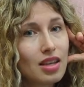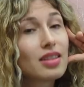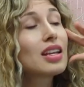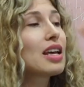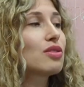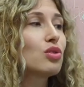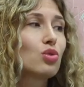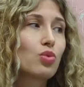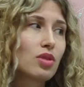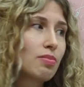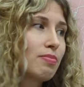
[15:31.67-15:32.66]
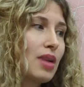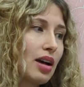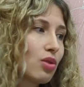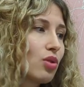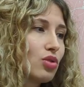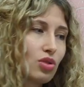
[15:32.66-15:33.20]
And that has to do with
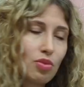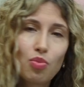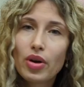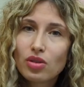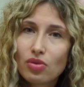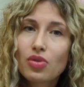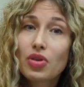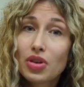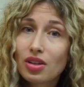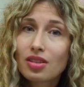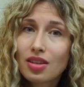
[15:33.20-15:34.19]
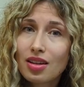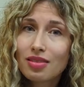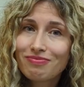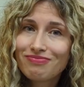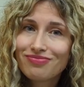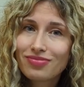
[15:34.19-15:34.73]
going to the point of critical ear.